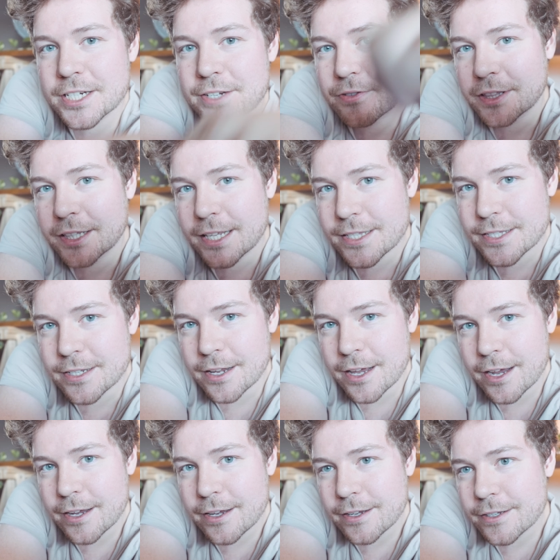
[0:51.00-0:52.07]
a different lens
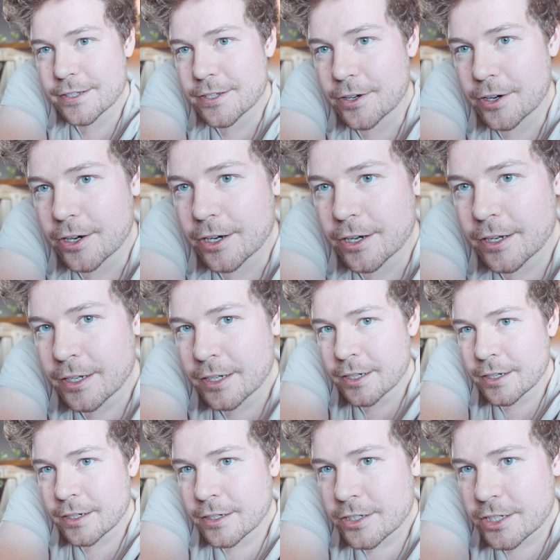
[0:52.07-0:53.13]
today, so
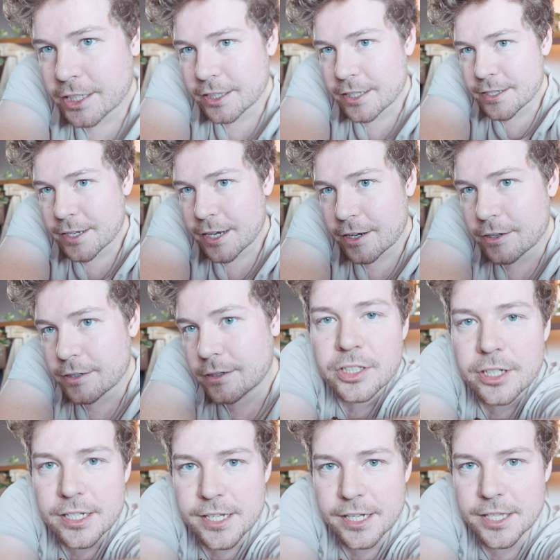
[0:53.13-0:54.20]
check this out. Do
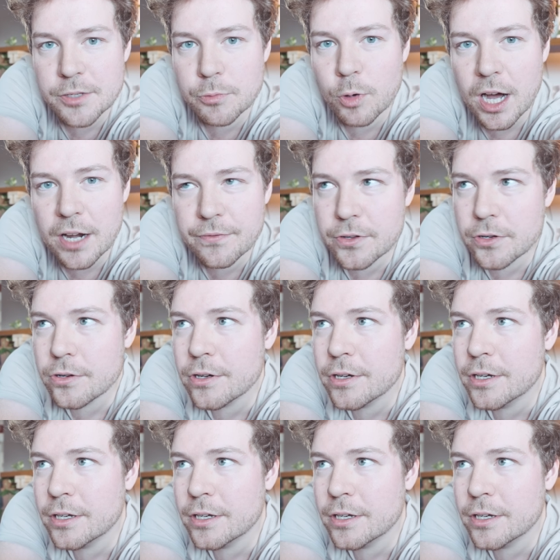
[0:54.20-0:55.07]
you guys like this wide view?